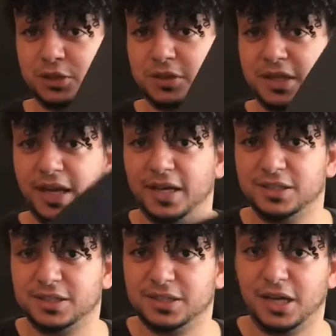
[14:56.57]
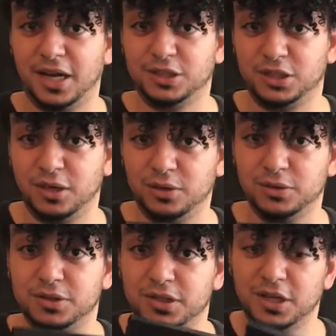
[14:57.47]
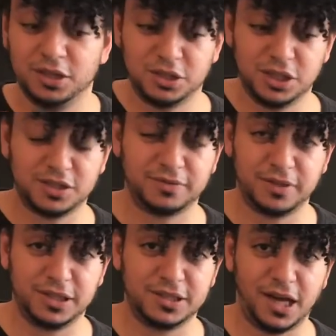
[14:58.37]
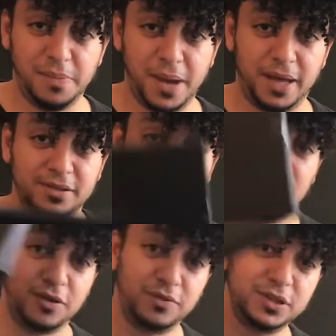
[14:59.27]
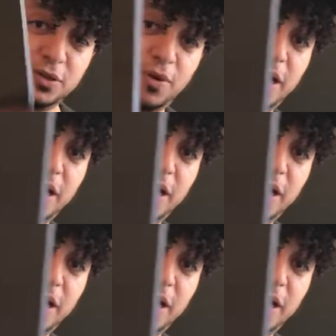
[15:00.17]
case I chose just for these iPads. The reason why